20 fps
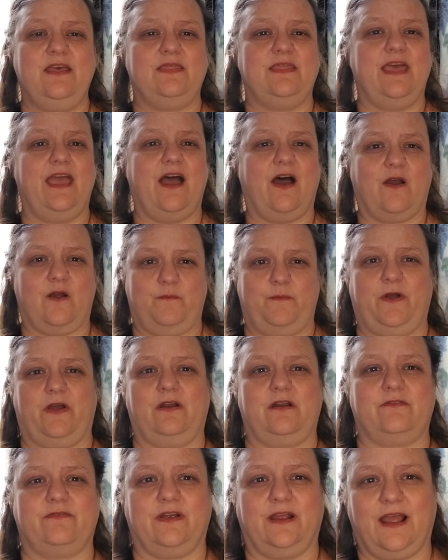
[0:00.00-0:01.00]
they are
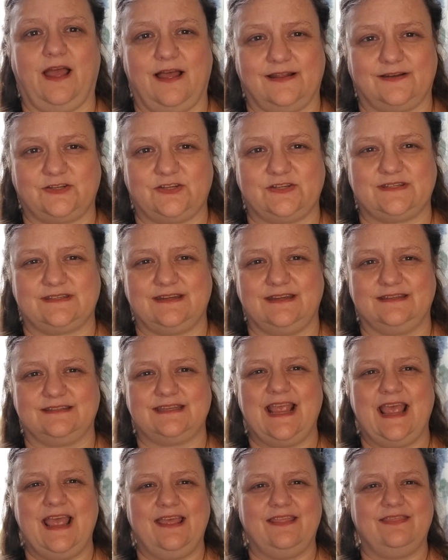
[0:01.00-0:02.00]
part of our consciousness.